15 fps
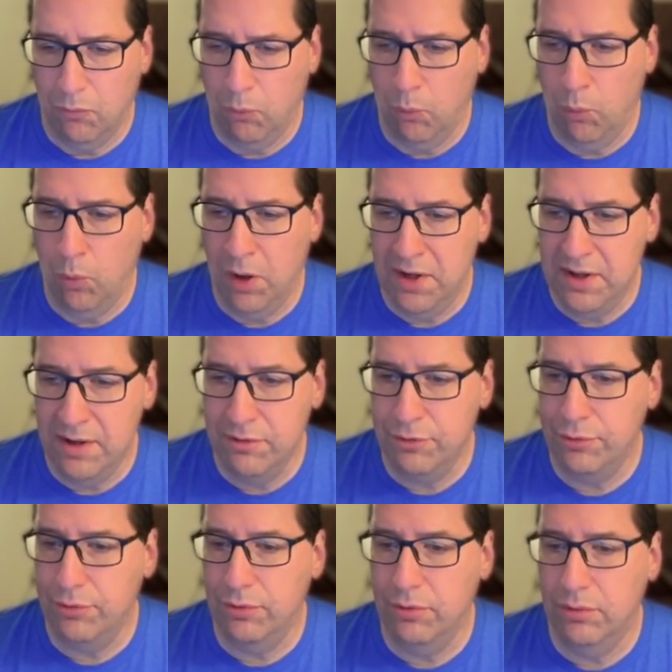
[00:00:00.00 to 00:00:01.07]
What
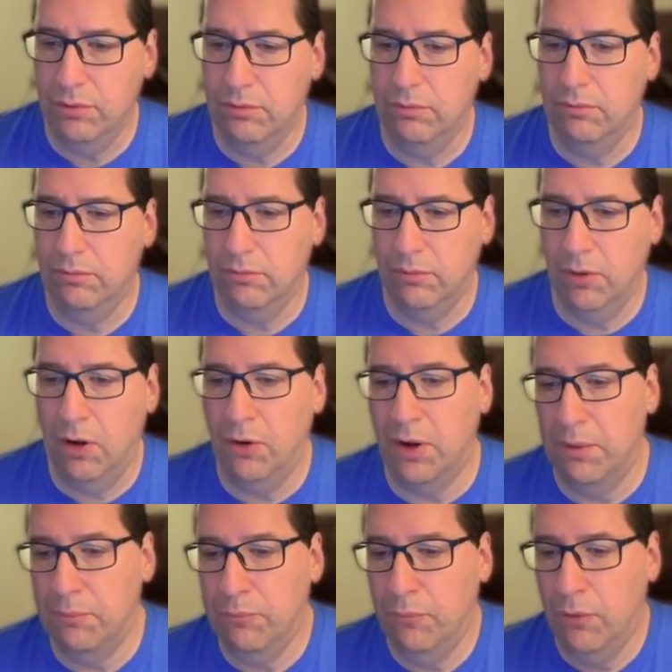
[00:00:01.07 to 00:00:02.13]
if, okay,
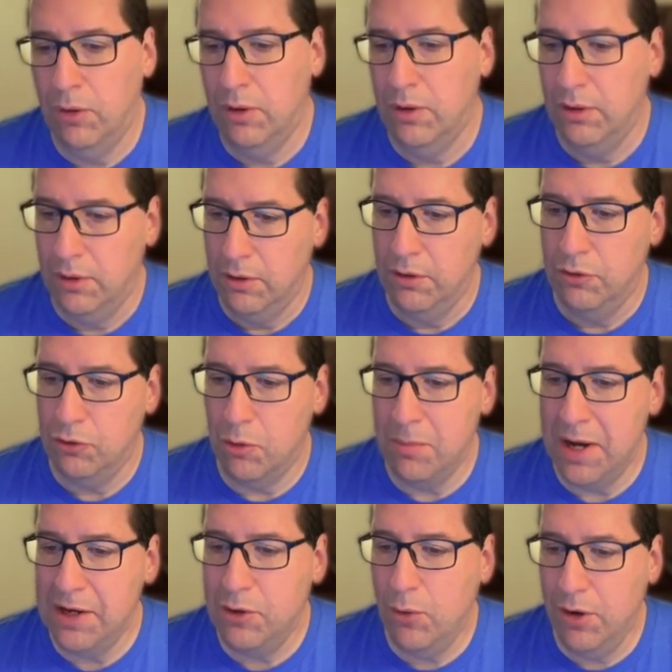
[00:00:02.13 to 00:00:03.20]
so
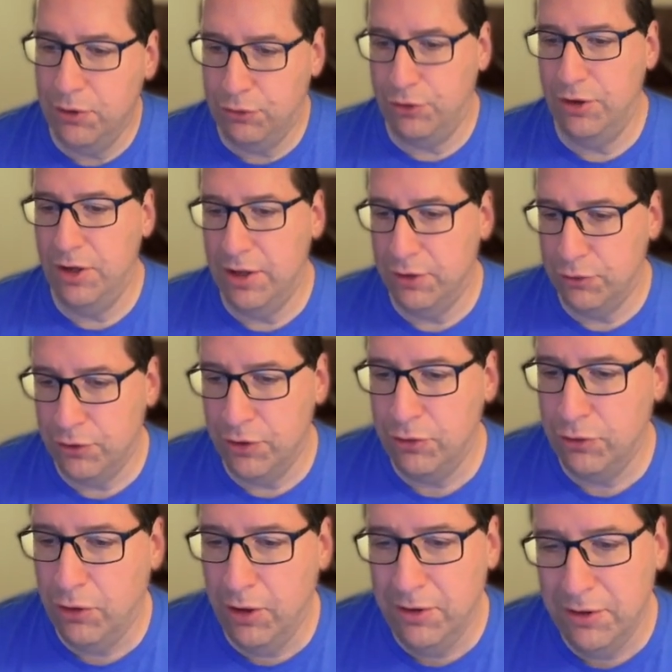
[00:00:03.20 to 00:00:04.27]
my question is,
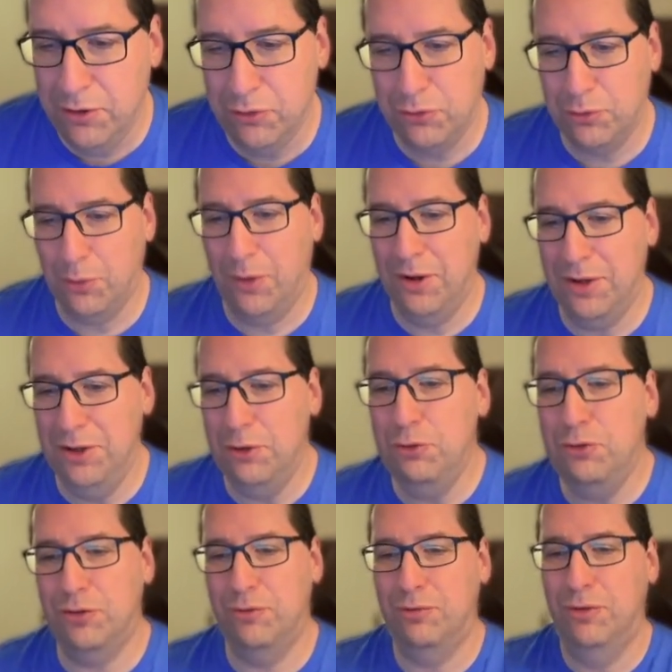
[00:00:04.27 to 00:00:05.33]
this
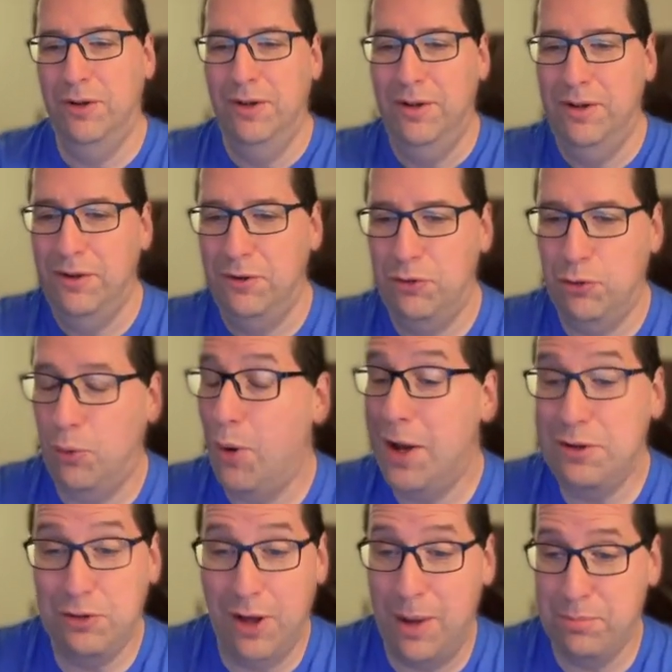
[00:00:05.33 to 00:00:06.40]
use of
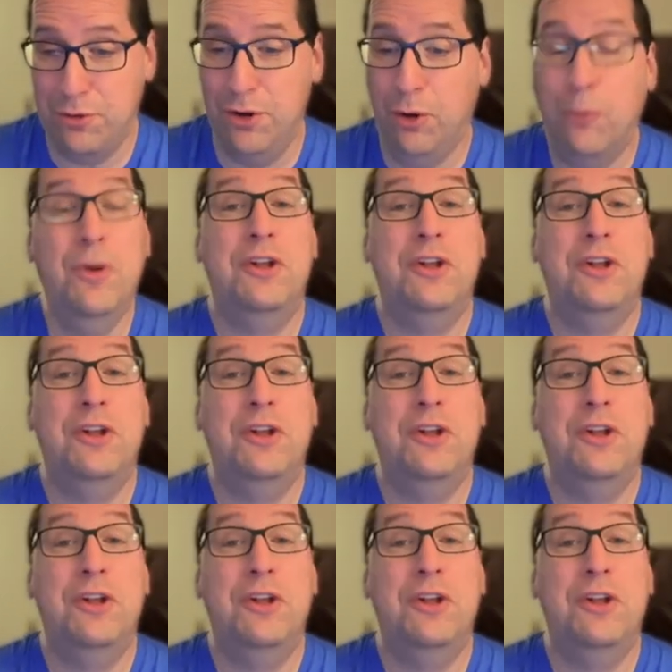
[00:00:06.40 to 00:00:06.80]
twice optional,